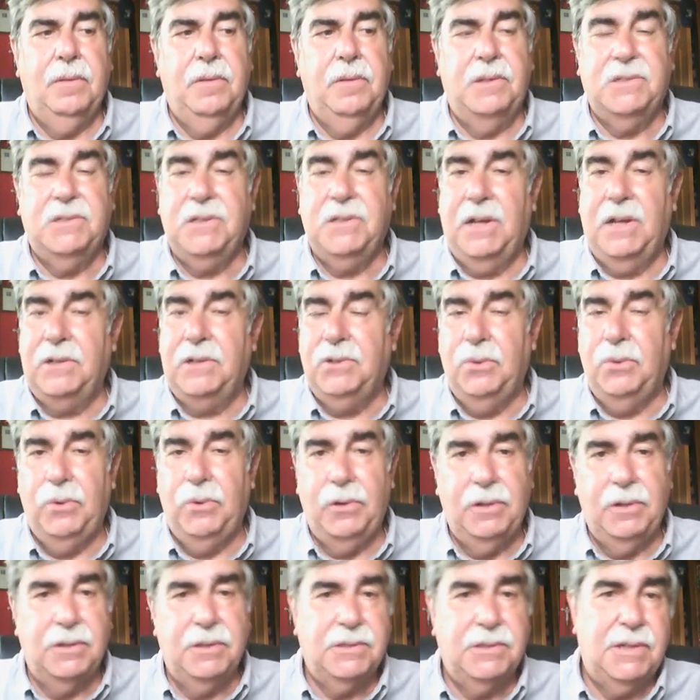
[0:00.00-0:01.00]
it's not too
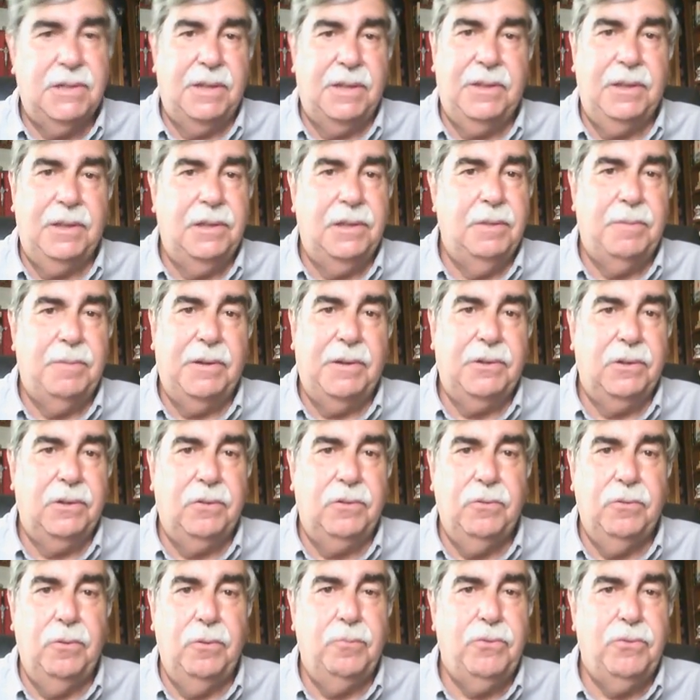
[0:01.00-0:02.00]
early to start thinking about the
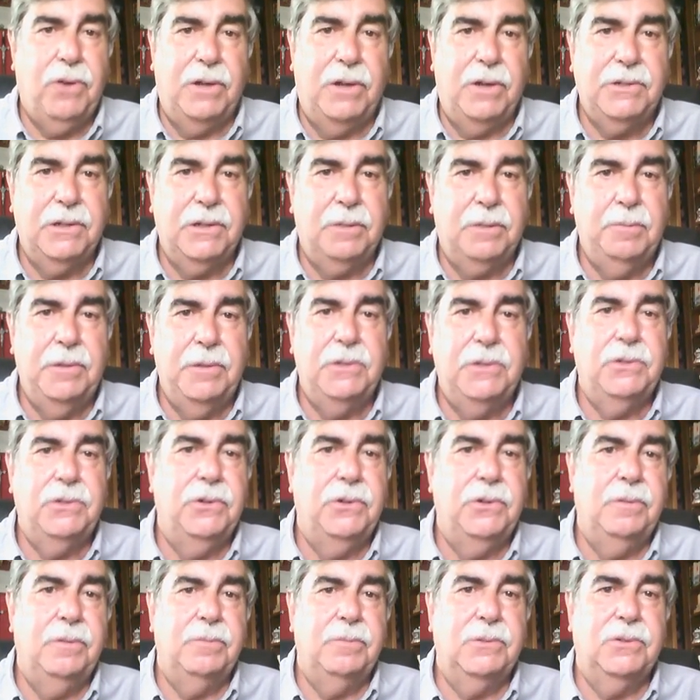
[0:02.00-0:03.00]
group project
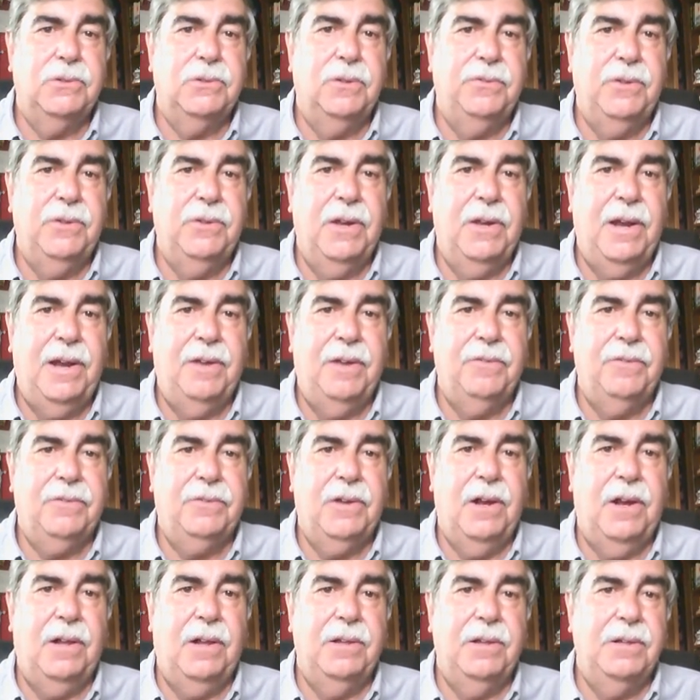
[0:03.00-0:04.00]
midterm. So if you have
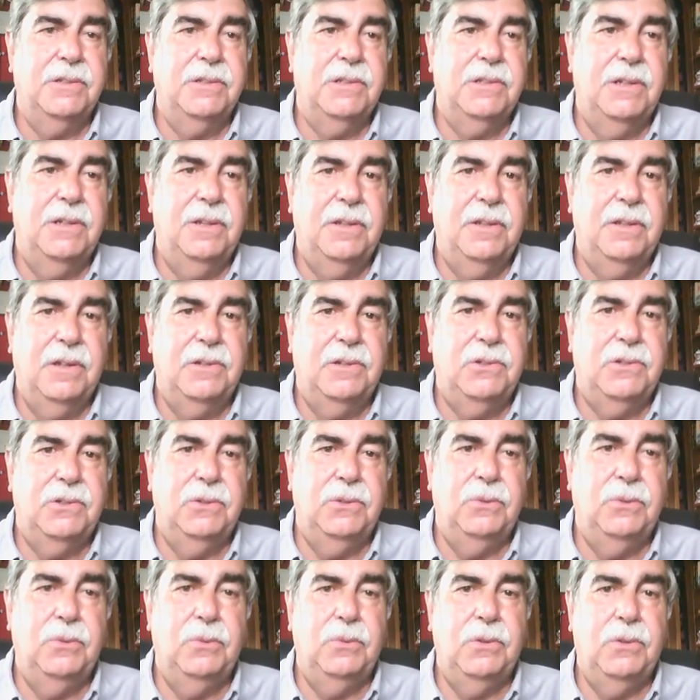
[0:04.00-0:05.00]
colleagues here that
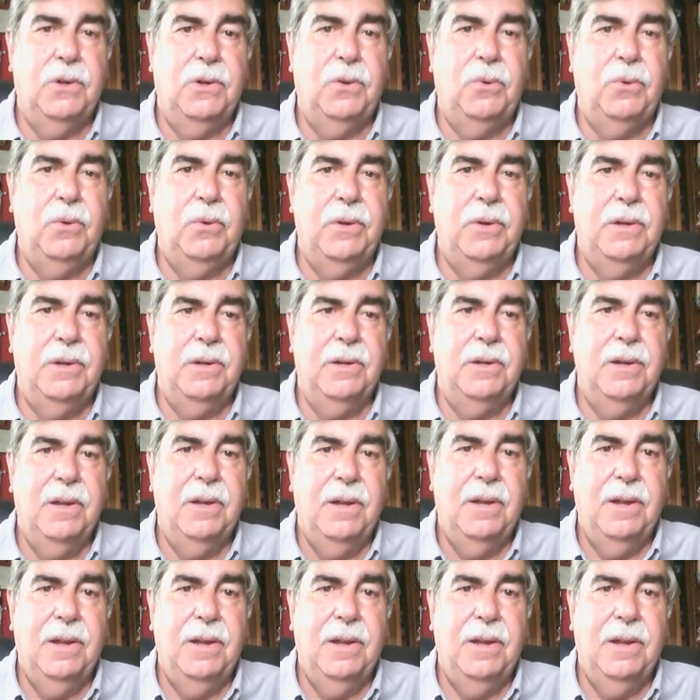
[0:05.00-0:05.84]
you know and